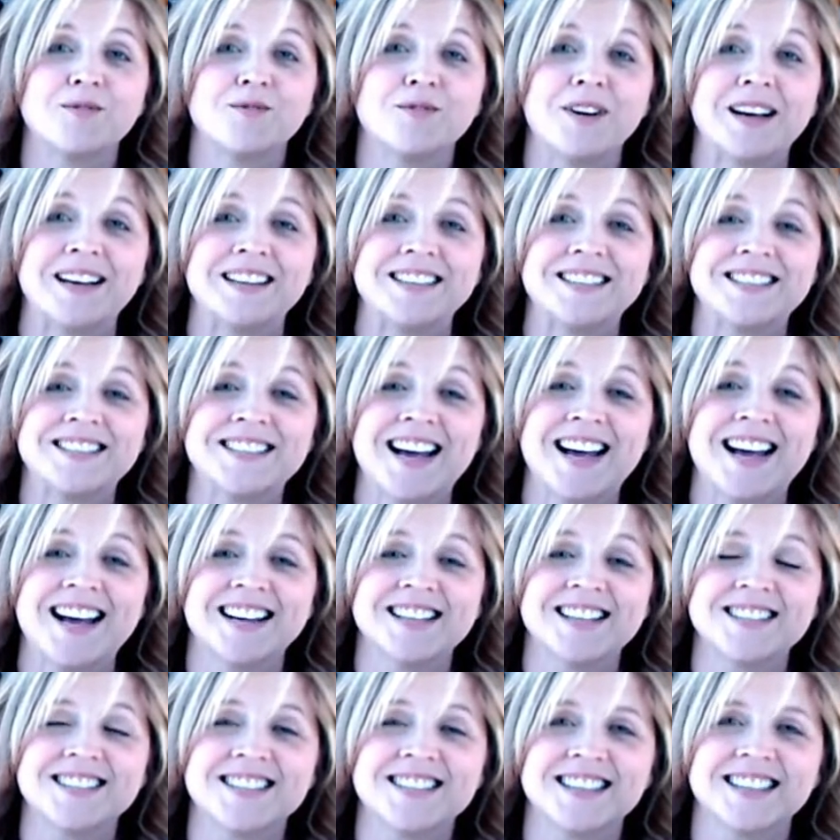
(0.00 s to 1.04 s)

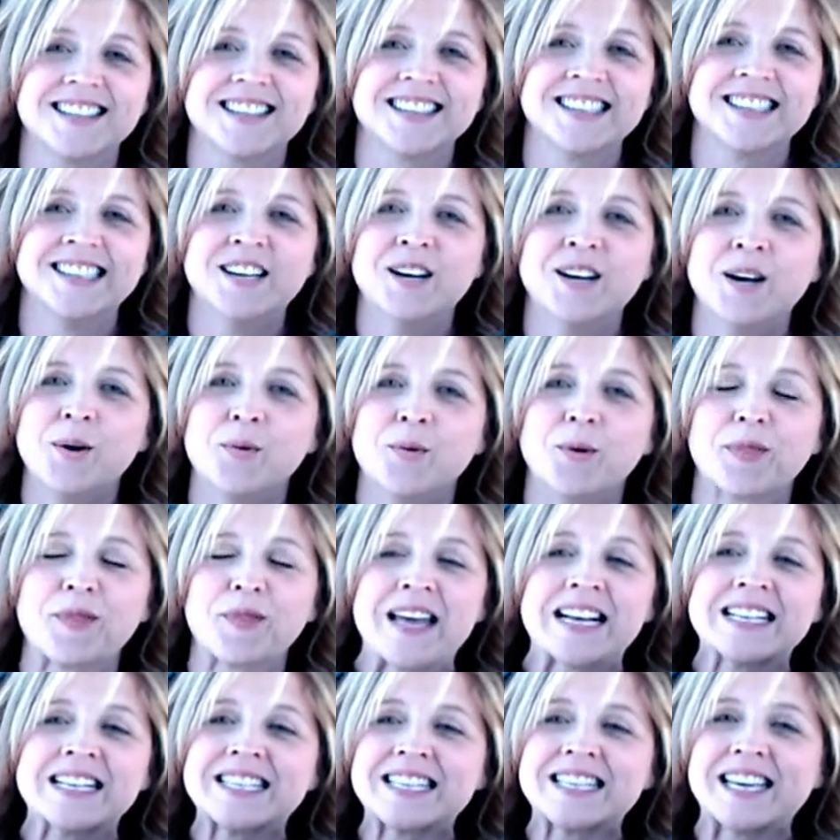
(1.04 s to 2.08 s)
Fantastic. Well,
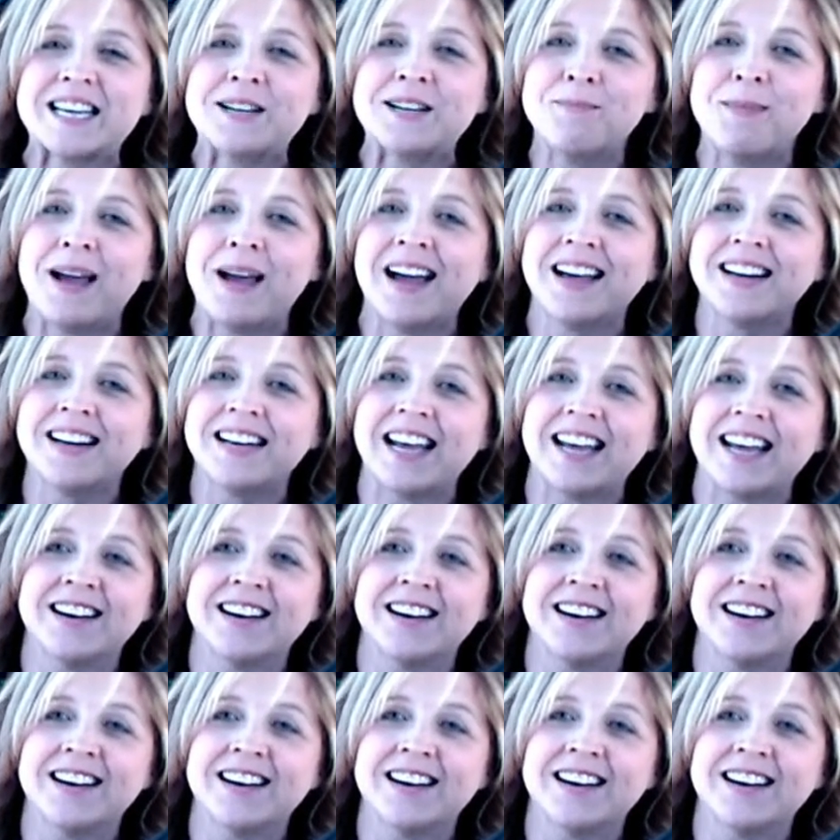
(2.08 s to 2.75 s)
thanks again, Matt.